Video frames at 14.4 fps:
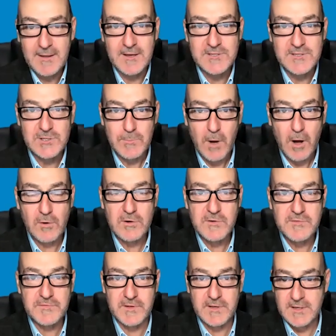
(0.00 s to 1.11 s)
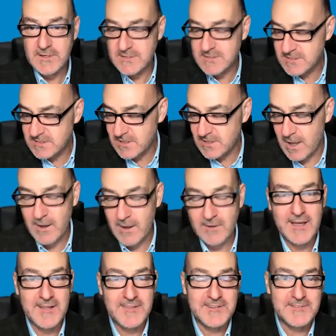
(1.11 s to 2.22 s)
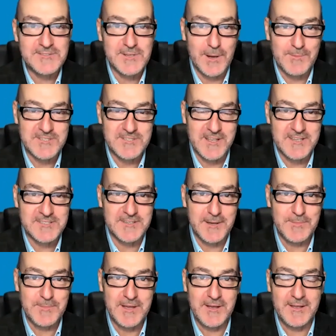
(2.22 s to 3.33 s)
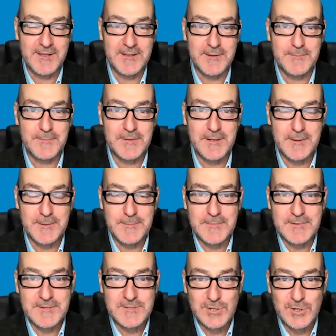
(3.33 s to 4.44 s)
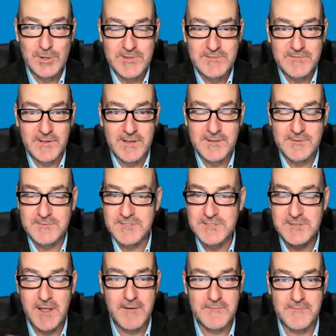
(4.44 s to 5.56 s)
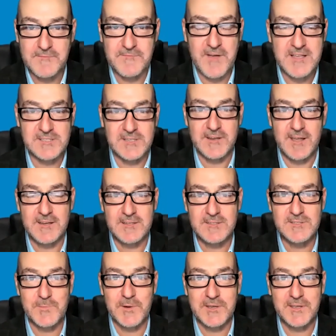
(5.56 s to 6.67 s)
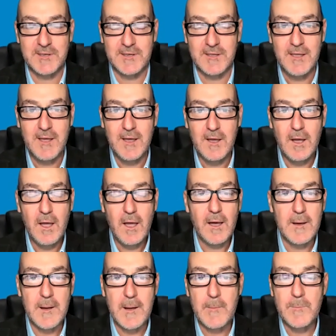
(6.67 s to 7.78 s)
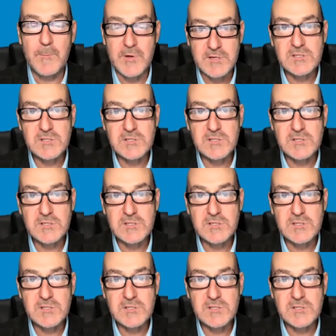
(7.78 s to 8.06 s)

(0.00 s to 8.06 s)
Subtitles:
a demographer. I can't think of Simon's last name now. A German fellow, just a fascinating speaker, but